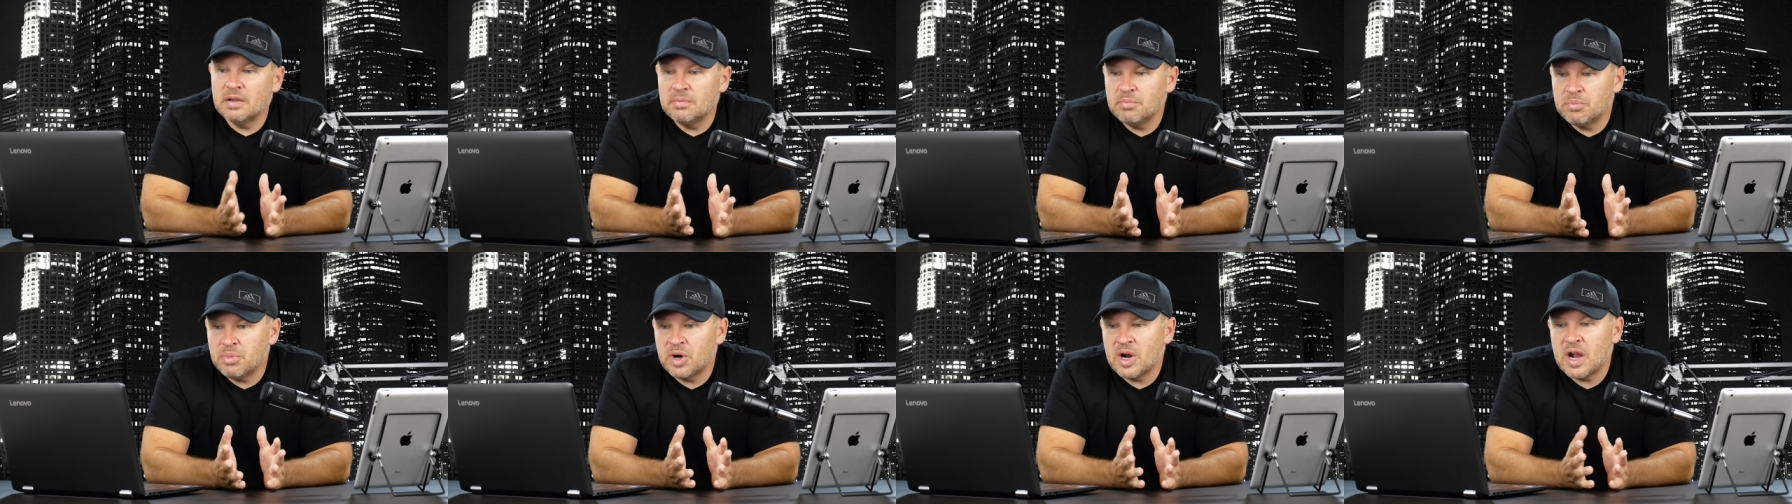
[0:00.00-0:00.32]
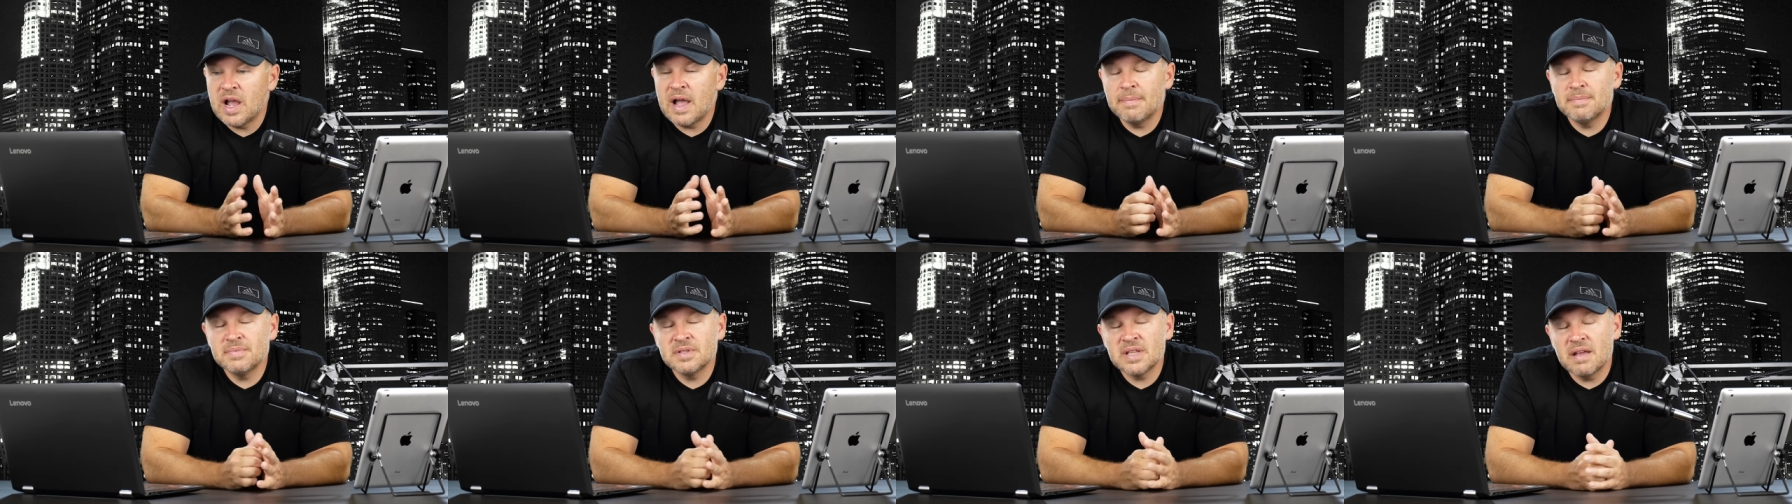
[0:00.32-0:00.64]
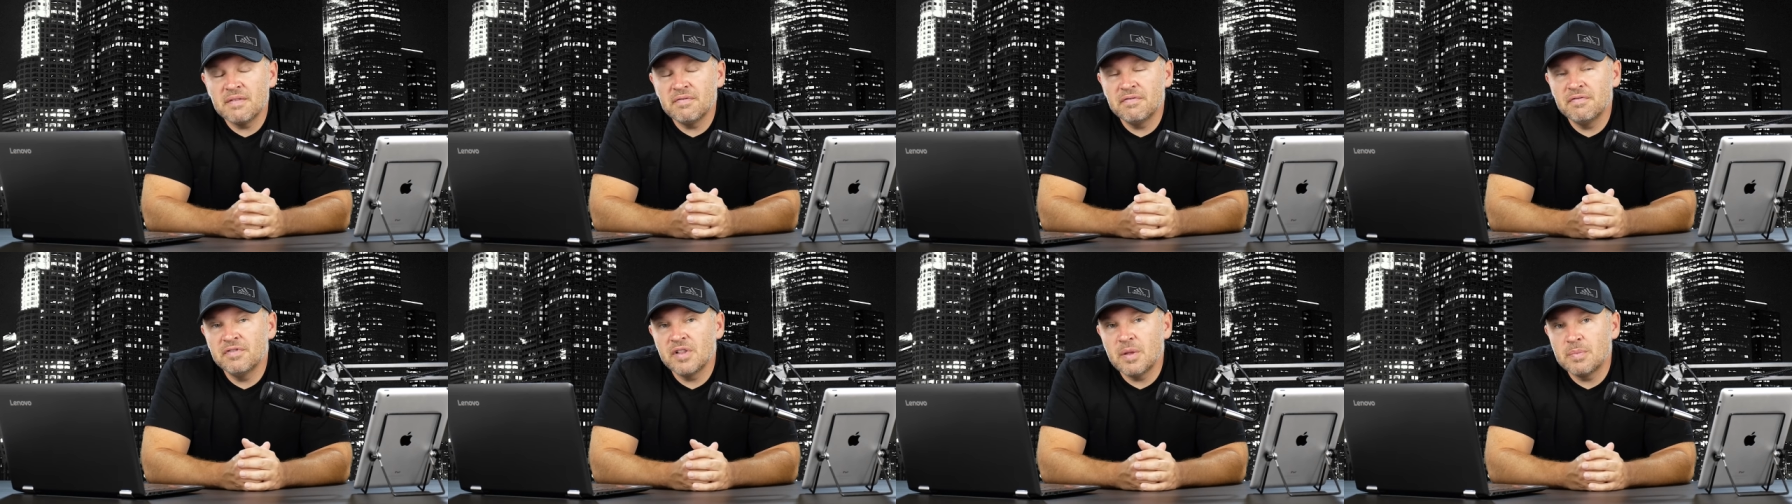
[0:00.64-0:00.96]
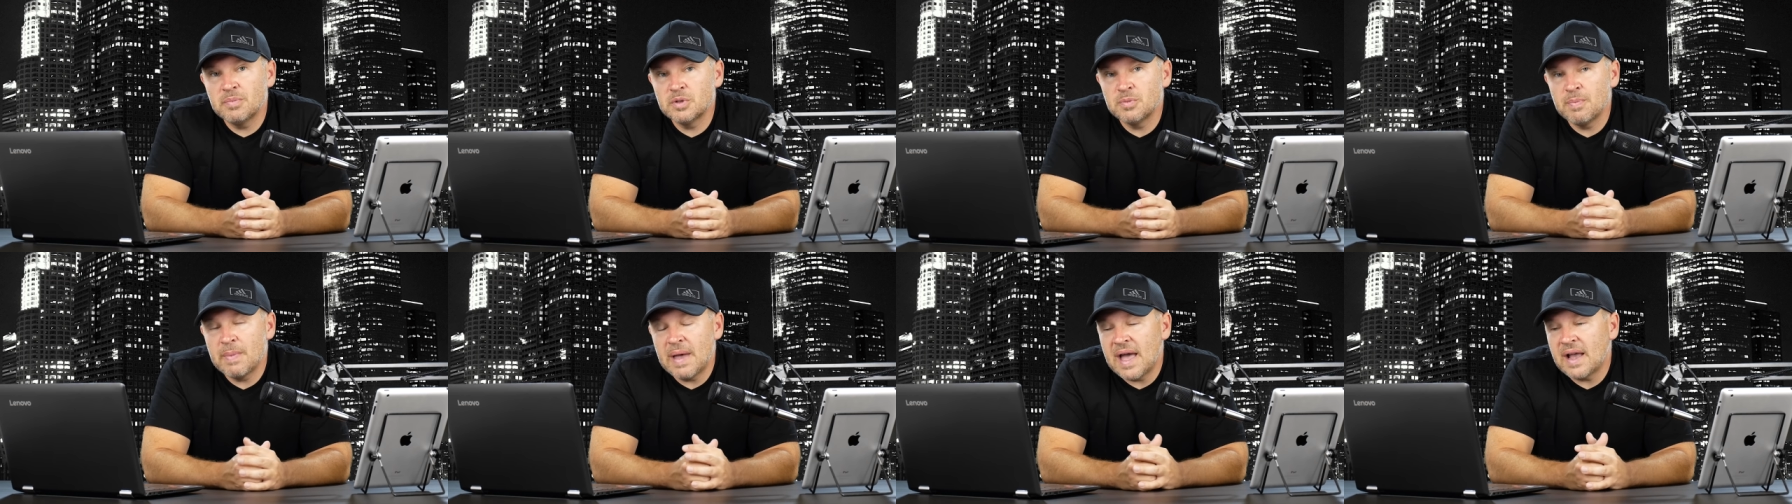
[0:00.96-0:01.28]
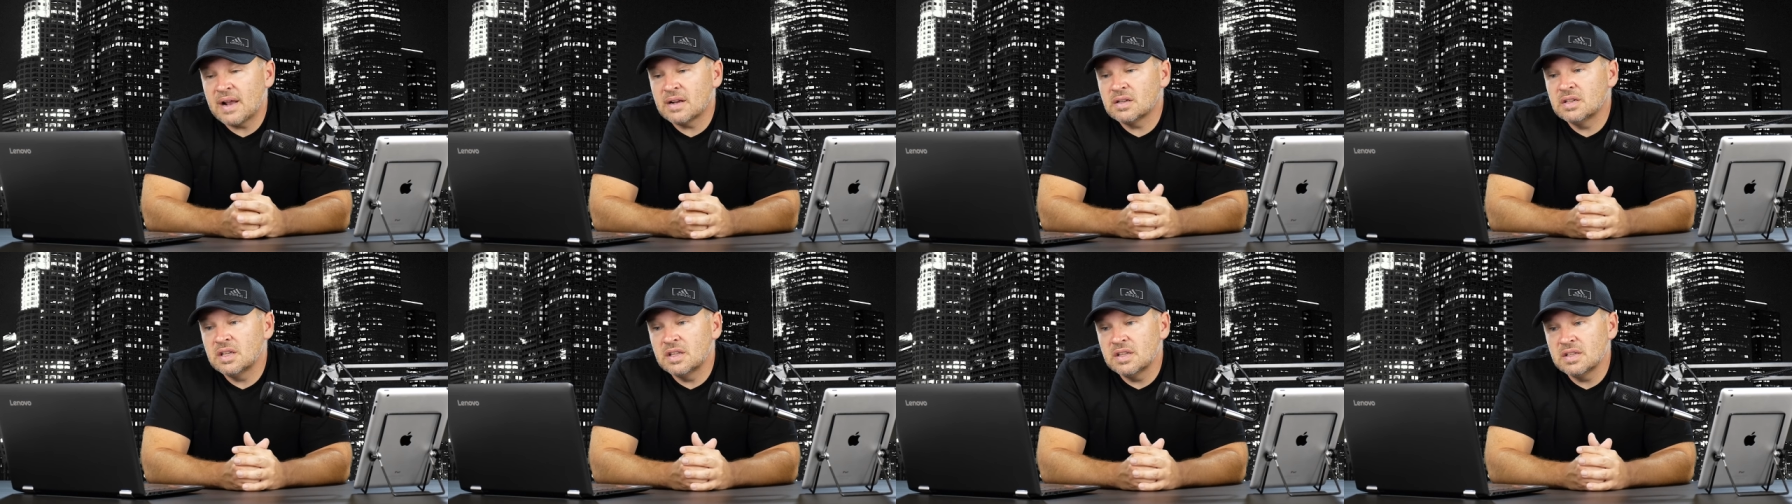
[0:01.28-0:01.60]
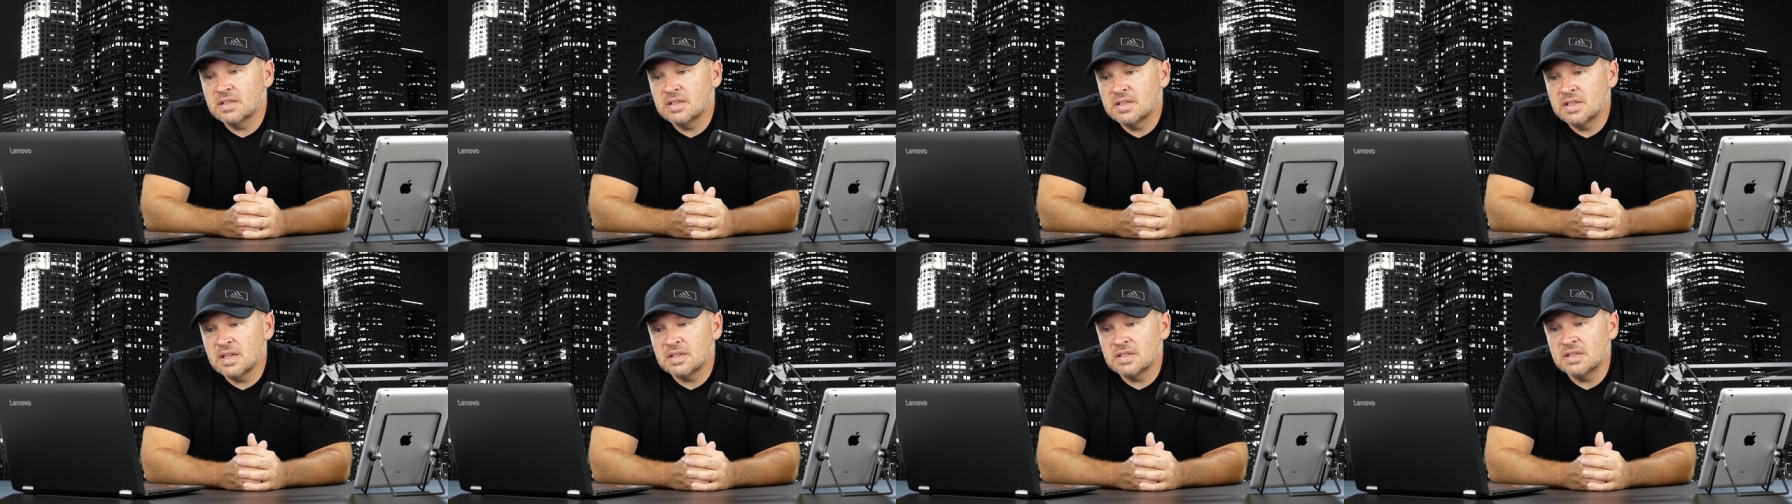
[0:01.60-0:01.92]
then perhaps that flips back to
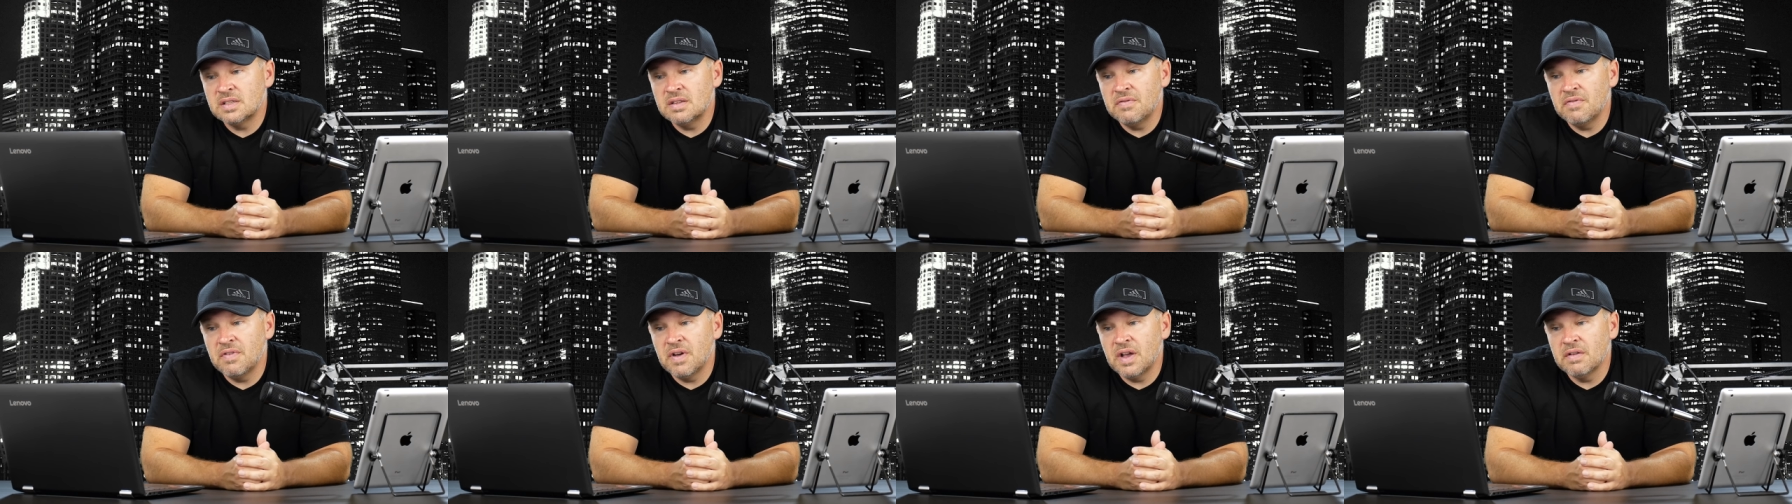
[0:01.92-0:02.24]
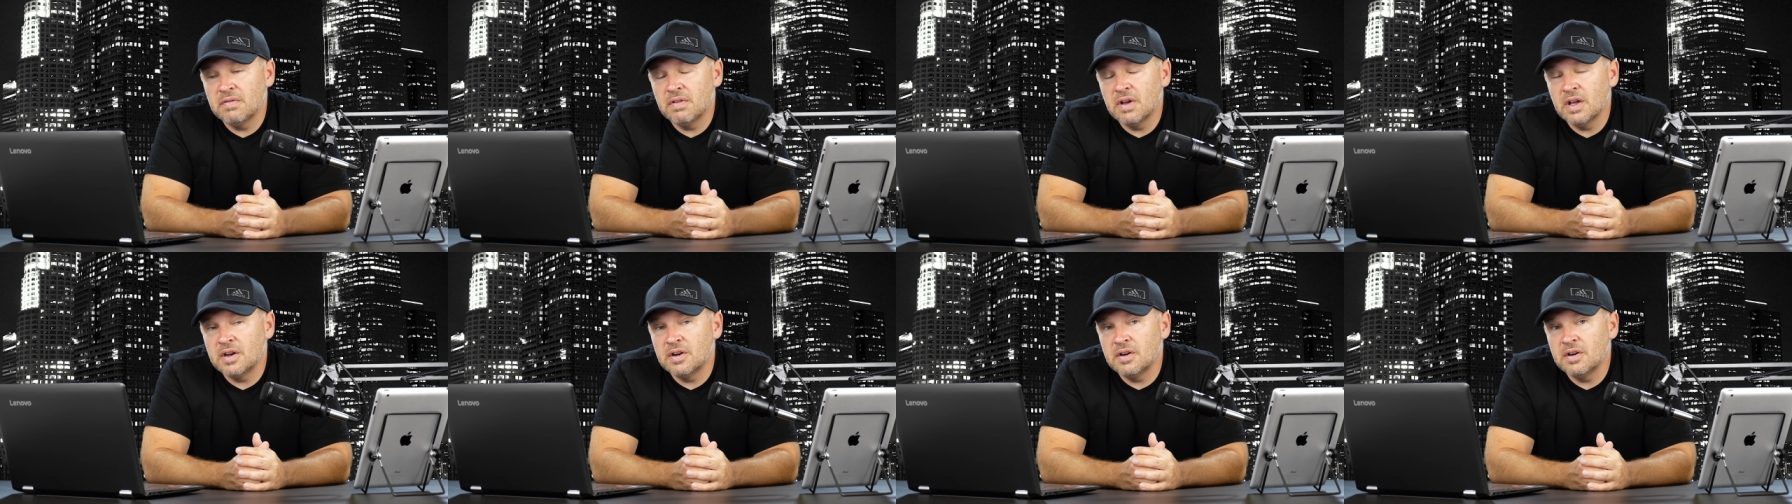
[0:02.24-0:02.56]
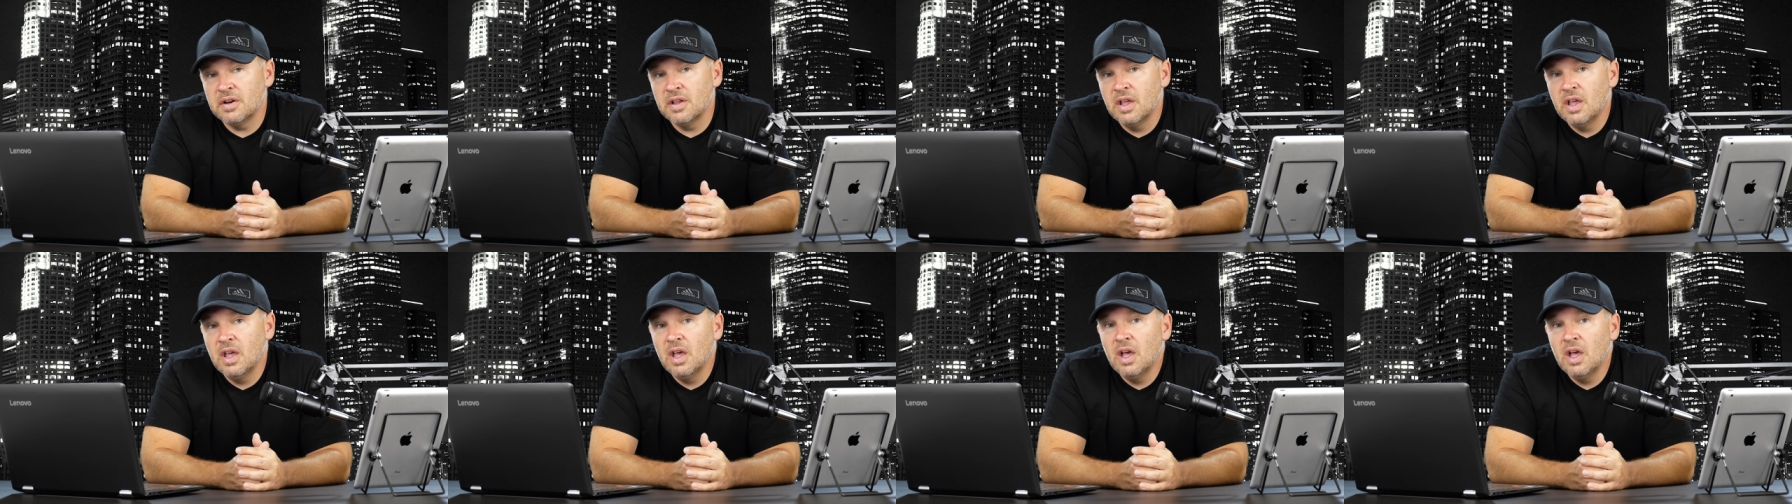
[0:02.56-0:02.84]
the 6500.